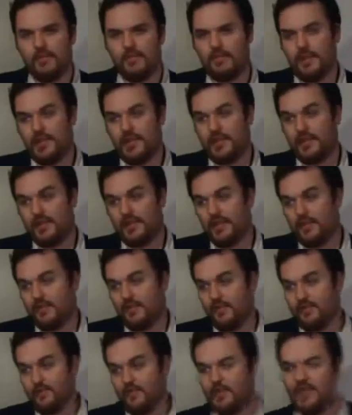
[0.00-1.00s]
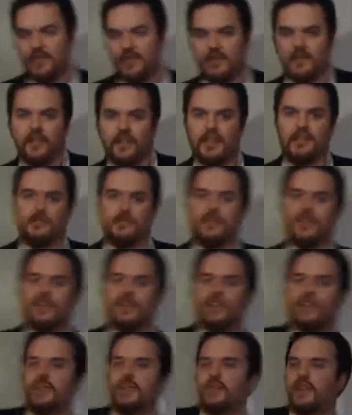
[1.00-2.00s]
But, you know, for me, because I want
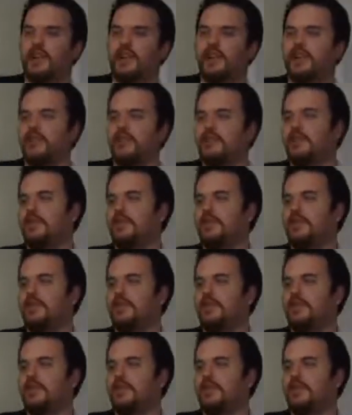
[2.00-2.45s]
to go a little